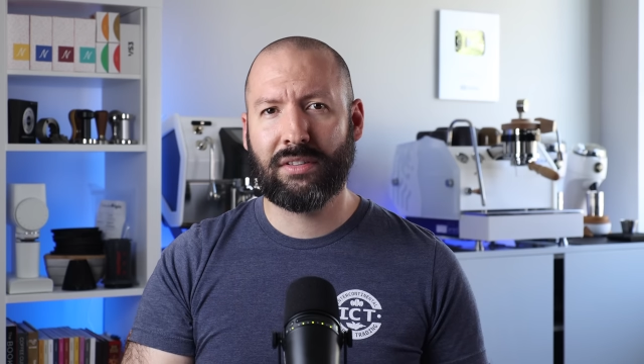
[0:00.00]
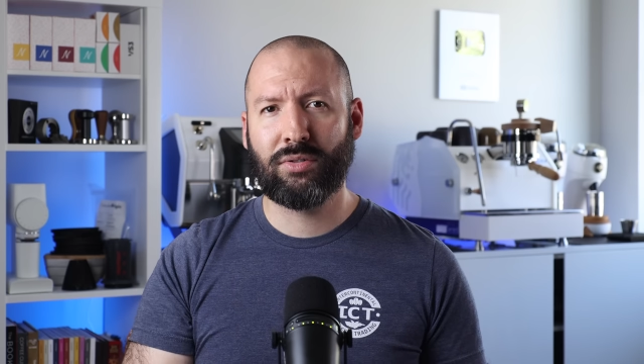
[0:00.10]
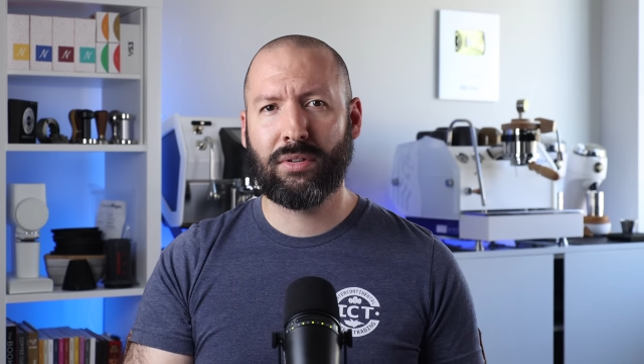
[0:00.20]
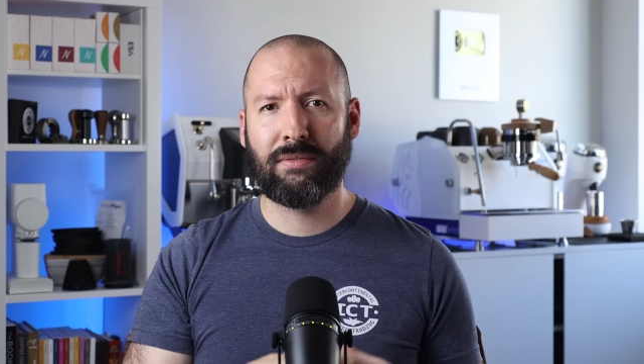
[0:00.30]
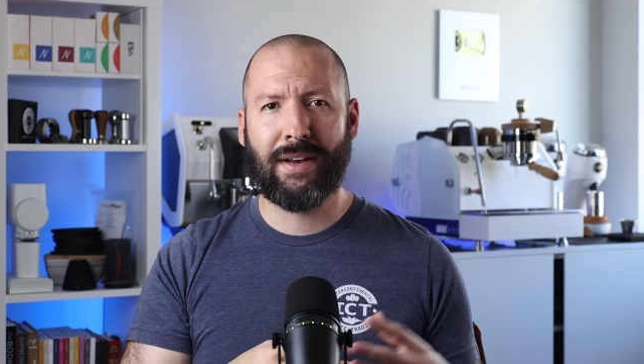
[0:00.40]
it
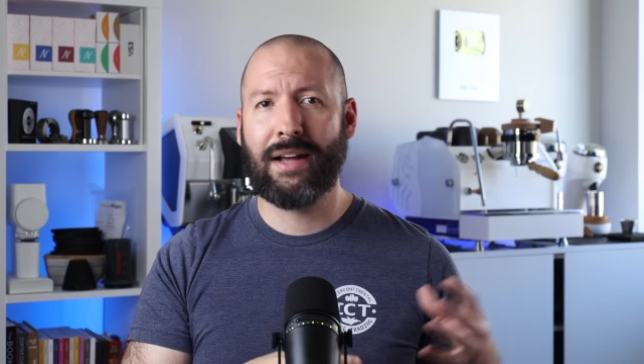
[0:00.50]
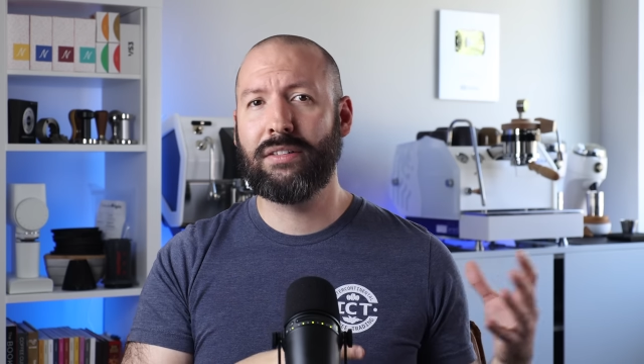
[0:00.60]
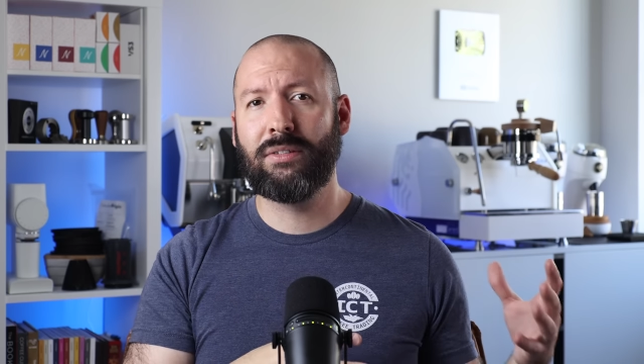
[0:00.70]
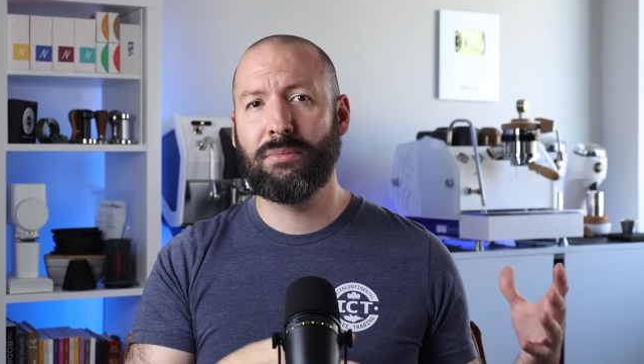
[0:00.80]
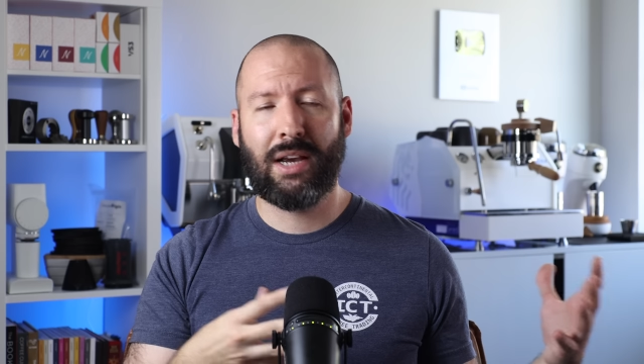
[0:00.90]
sort of
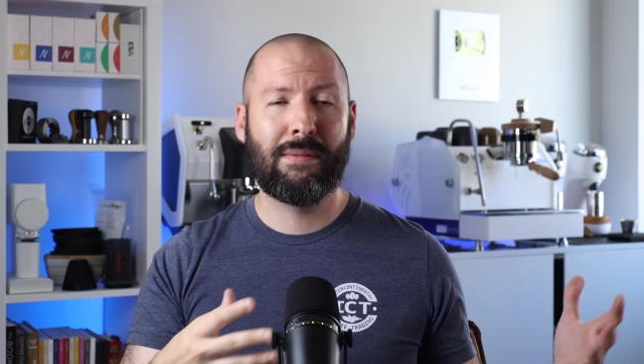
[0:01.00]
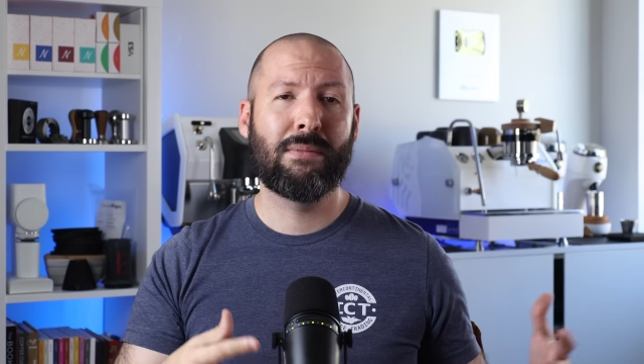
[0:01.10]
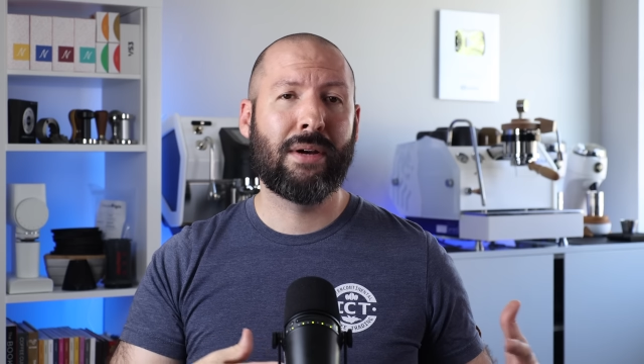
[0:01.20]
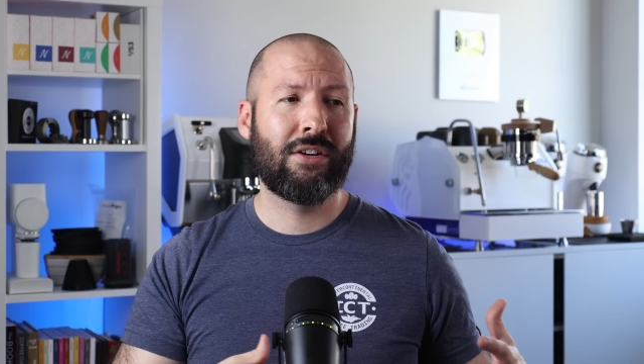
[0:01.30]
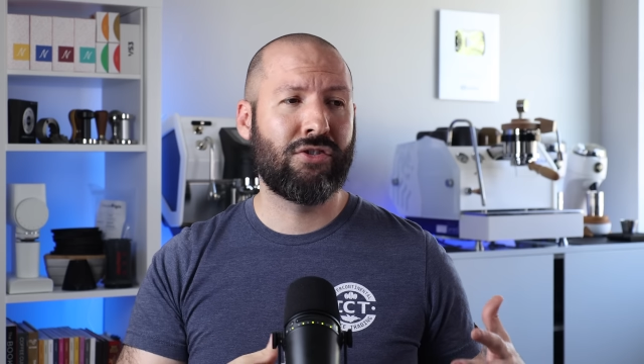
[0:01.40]
added some time to
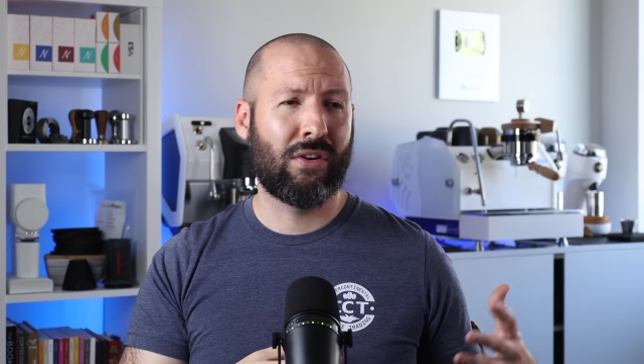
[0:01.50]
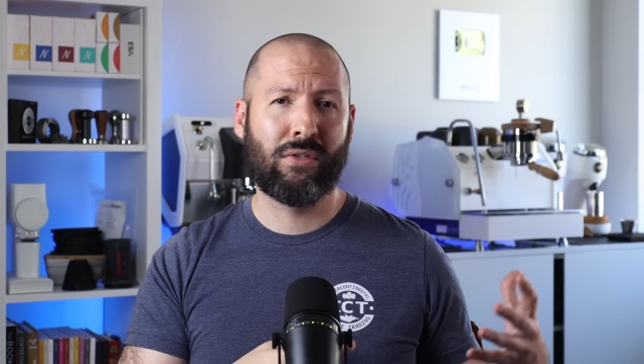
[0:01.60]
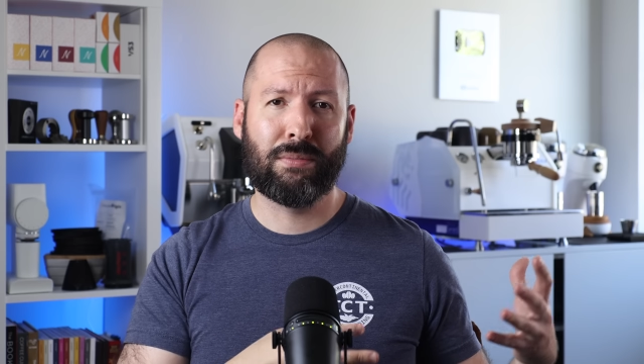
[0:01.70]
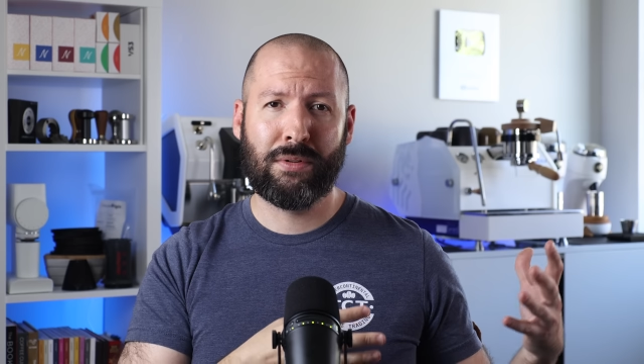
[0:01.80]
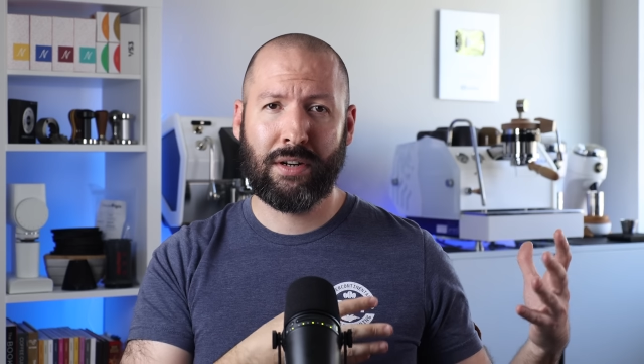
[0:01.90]
my
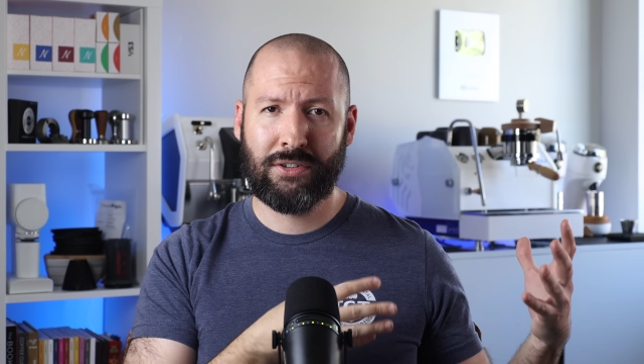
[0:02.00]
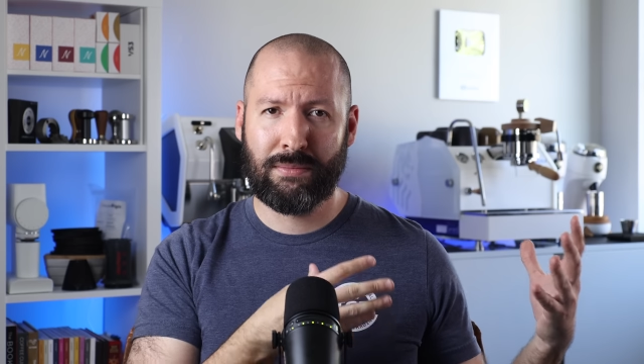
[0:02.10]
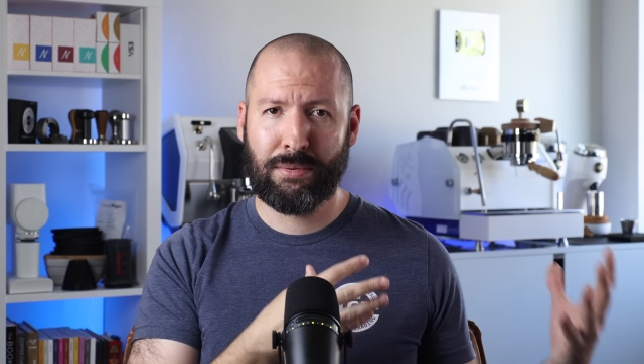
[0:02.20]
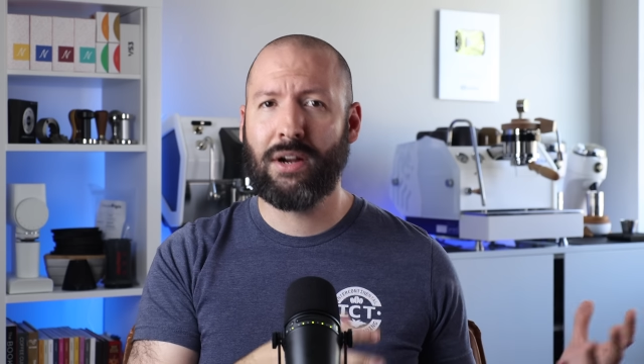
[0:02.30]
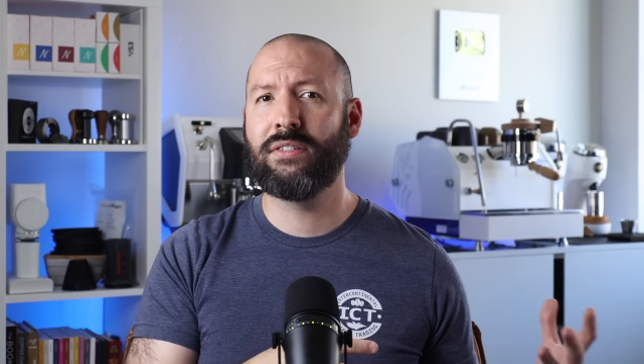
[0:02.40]
general production
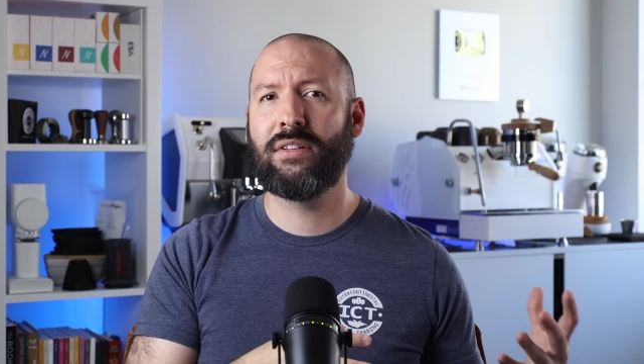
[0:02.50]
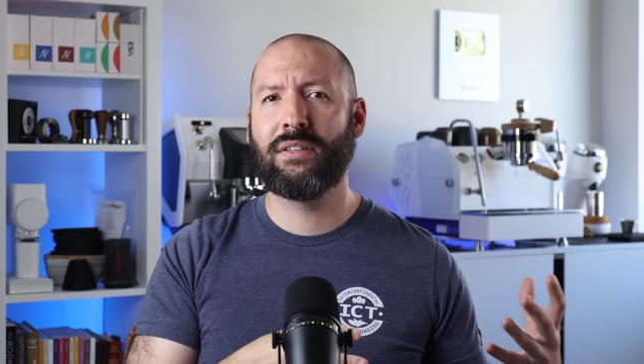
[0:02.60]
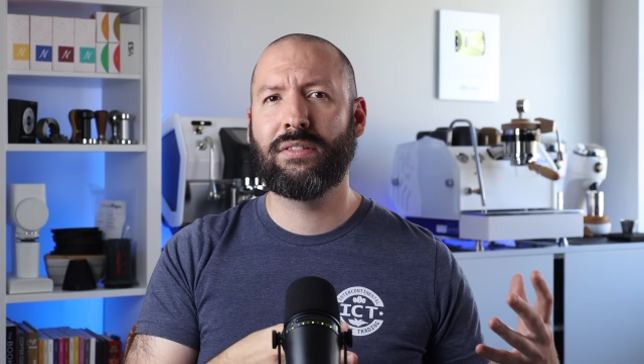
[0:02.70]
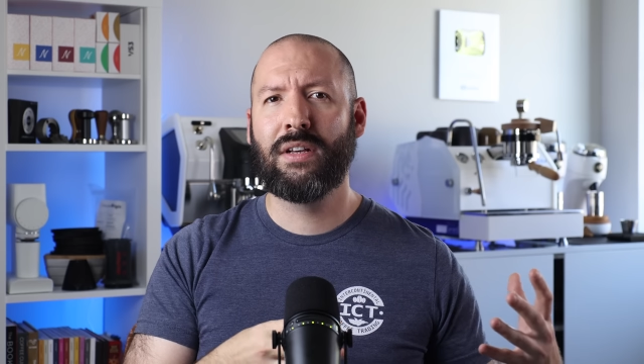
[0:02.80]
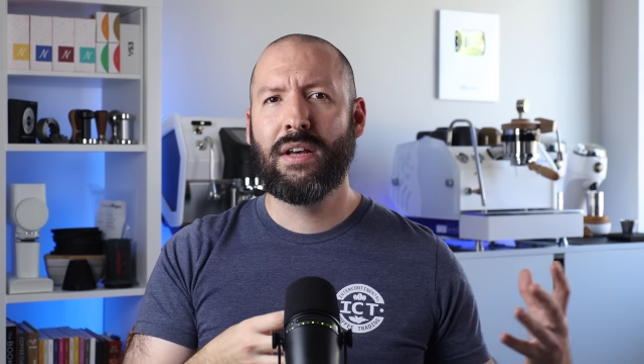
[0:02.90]

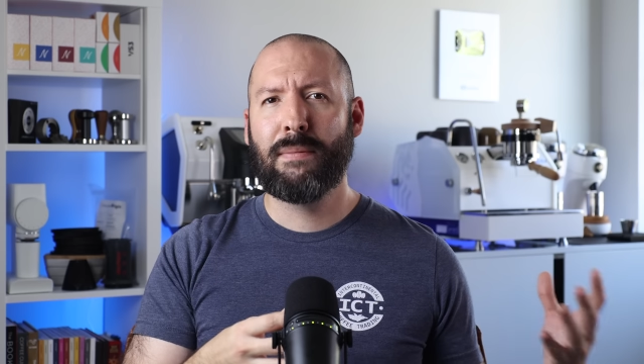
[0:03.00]
process,